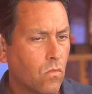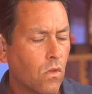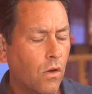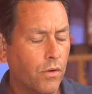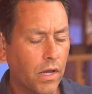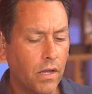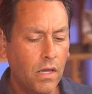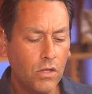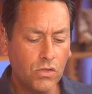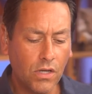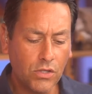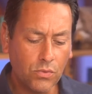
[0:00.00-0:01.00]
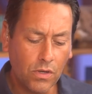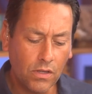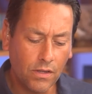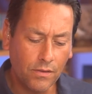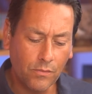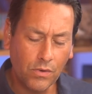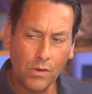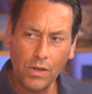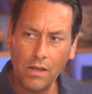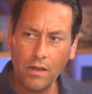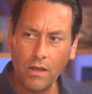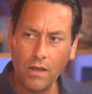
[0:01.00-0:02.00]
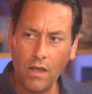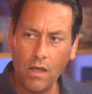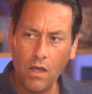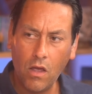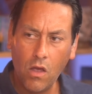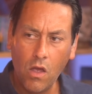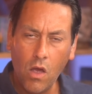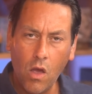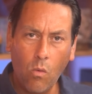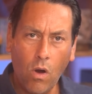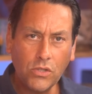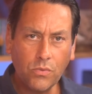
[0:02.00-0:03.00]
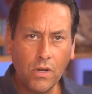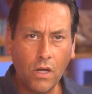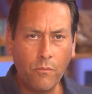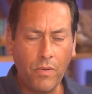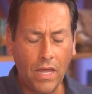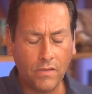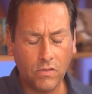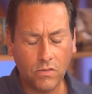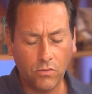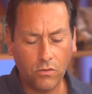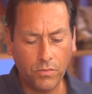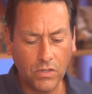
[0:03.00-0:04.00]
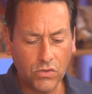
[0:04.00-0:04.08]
Okay. I can't so I just quite wanna, work wanna, out that logic. Well, I just want to unpack this a little bit.